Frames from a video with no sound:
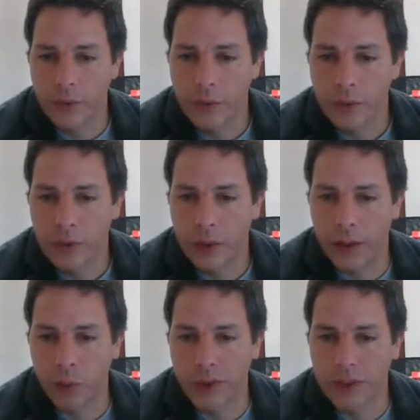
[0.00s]

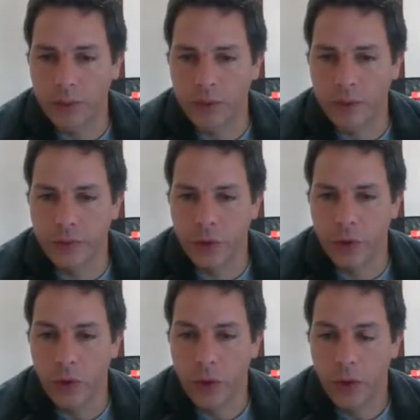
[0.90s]
down, like
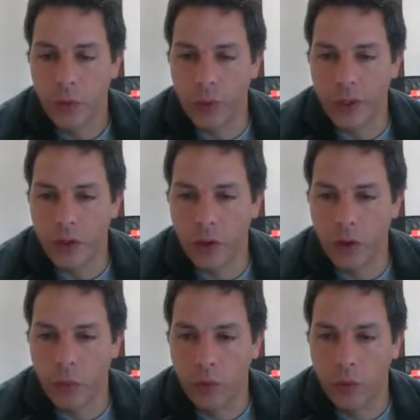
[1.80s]
we did before,